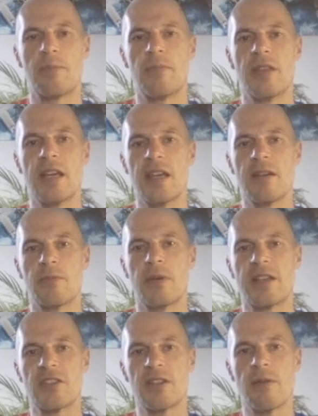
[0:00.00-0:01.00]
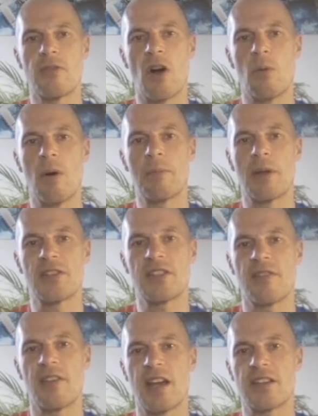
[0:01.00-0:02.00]
we can see we've got a 1 plus
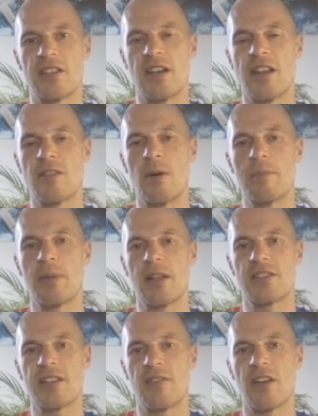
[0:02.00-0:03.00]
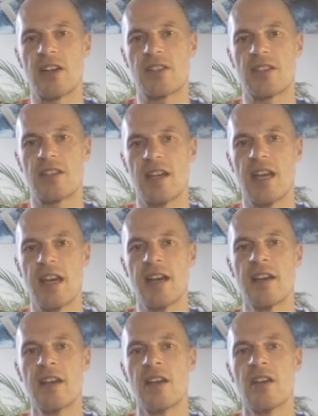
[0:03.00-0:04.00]
7x and another 1 plus 7x here.
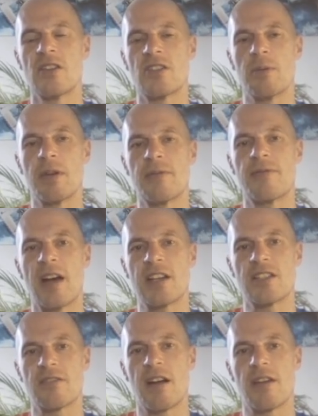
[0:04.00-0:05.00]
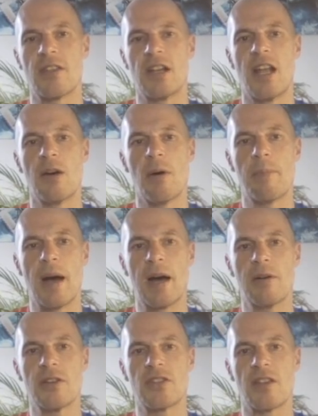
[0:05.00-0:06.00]
So we can factor out the lower
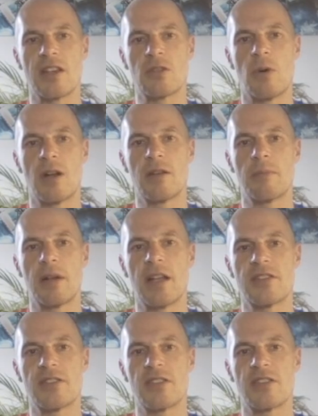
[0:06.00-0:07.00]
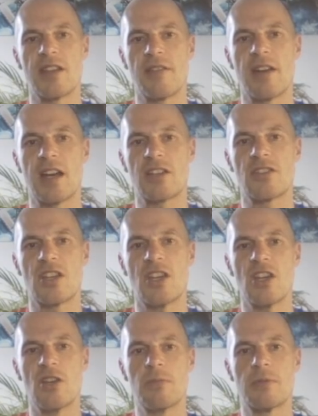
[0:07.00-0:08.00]
power, so that's 1 plus 7x
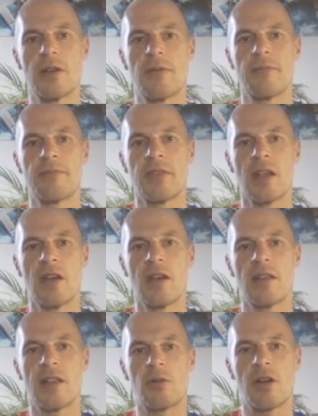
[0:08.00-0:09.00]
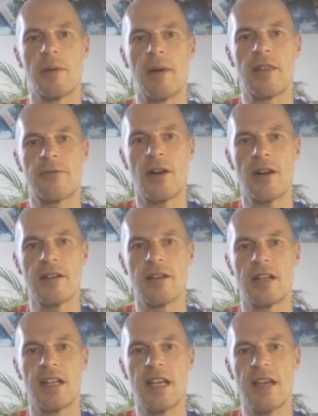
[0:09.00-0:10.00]
cubed. That will come out the front,
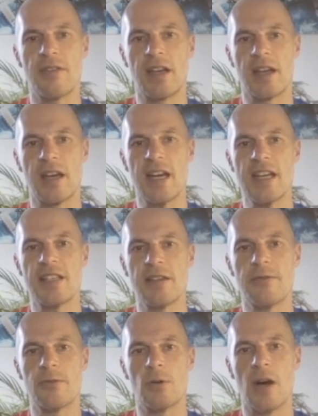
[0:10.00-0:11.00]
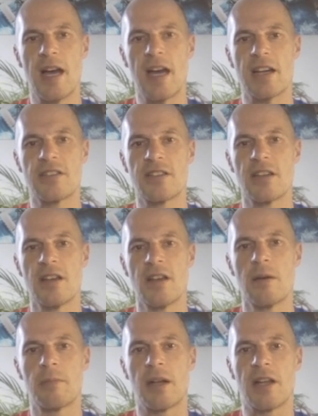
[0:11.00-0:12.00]
leaving 84x
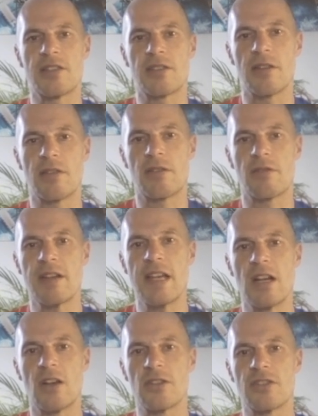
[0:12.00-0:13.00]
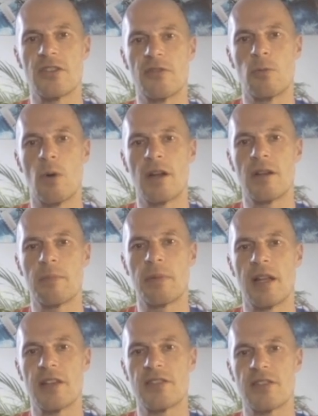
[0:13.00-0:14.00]
plus 3 lots of 1
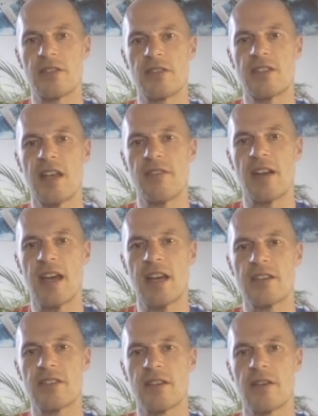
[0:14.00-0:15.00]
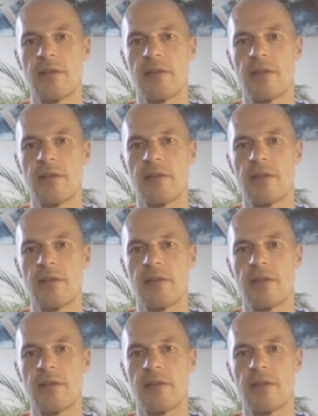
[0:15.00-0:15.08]
plus 7x.